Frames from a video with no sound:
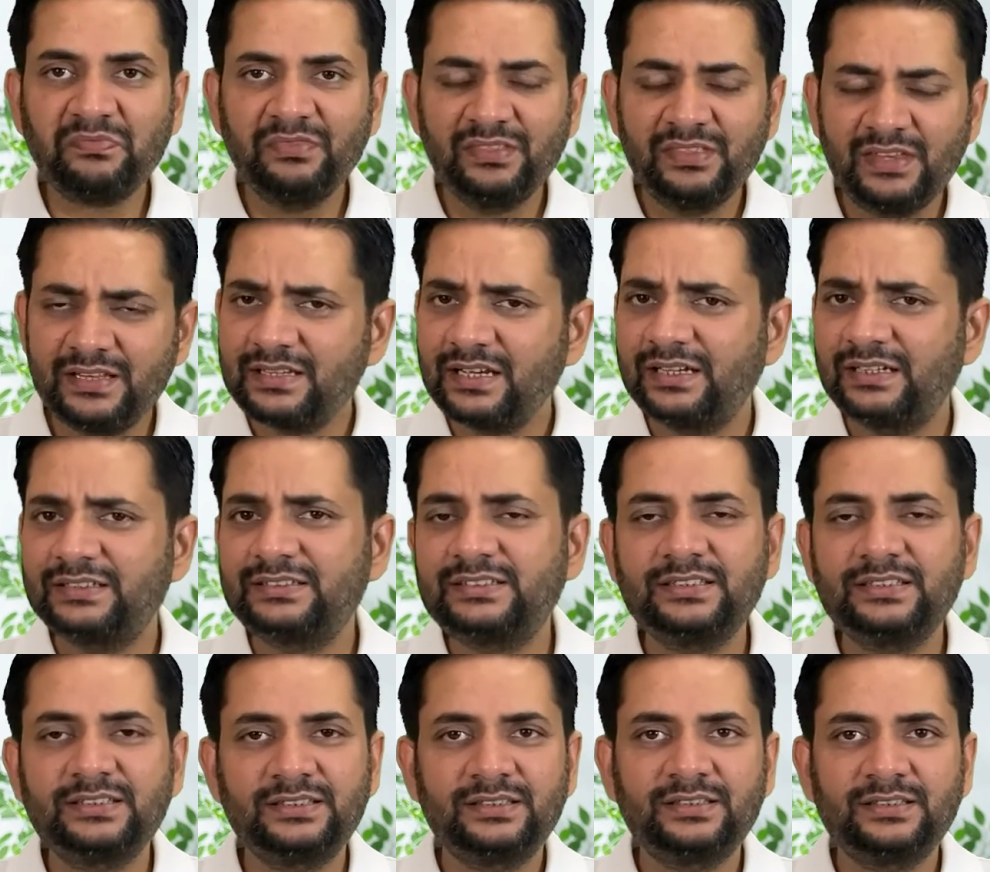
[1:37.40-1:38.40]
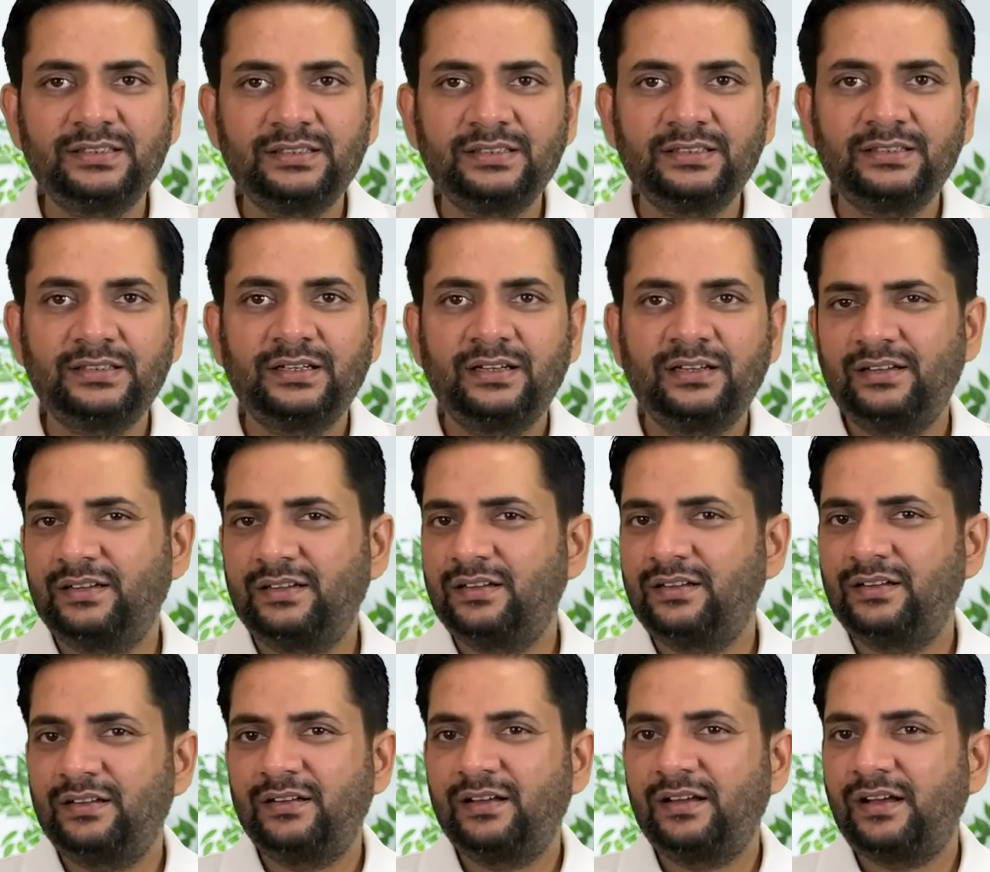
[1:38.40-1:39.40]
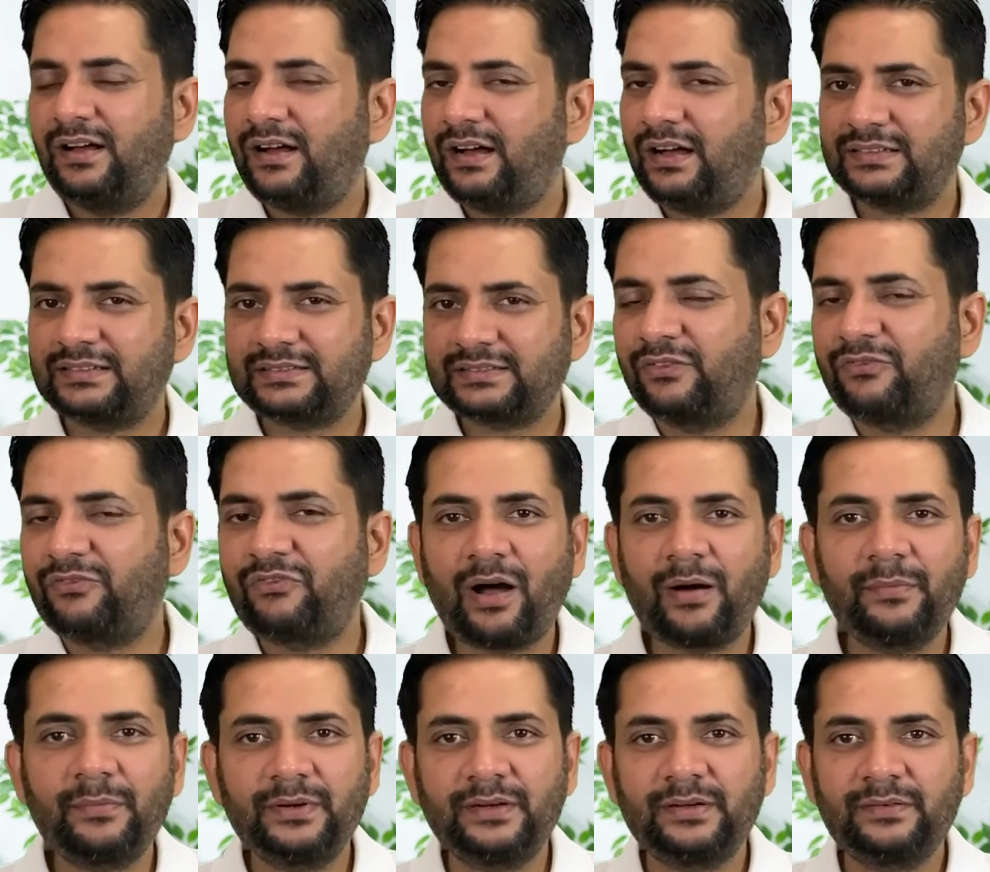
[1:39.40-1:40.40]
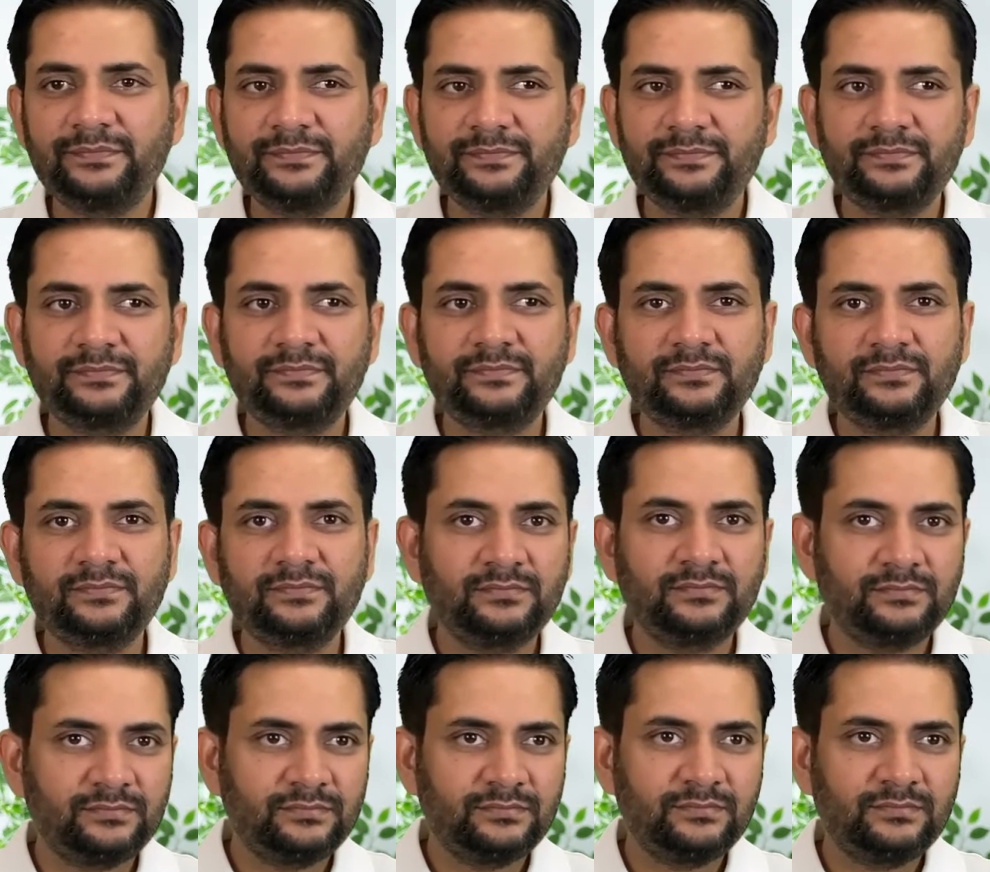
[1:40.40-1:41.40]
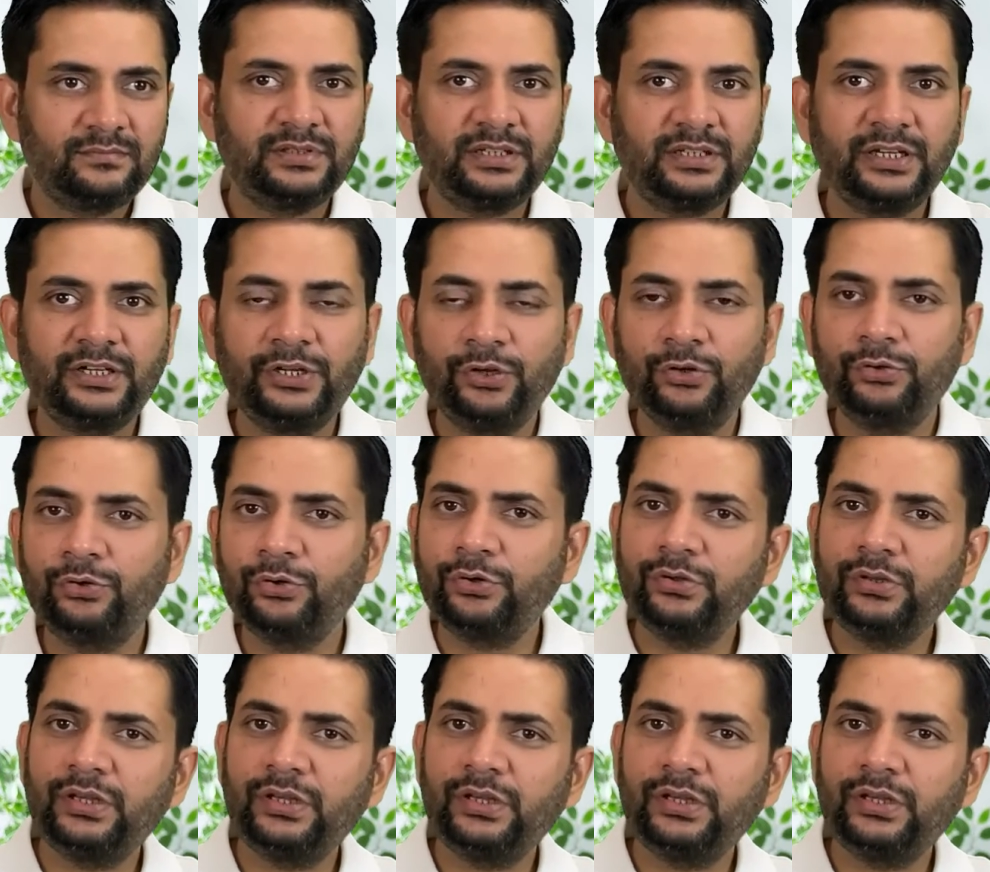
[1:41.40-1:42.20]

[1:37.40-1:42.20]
the judge asked the farmer, "Did you do